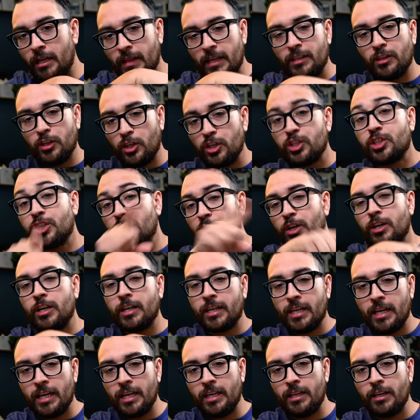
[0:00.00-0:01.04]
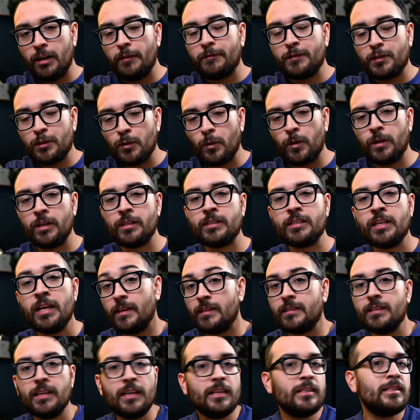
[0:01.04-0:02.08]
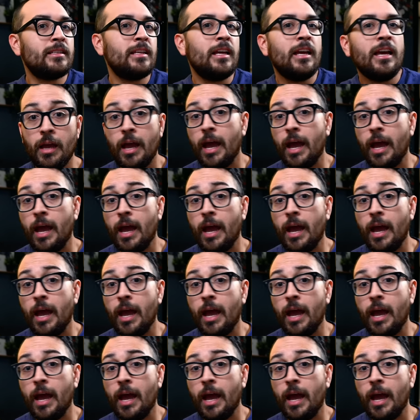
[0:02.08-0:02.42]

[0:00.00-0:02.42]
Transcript: that your surrogate of sorts, that says,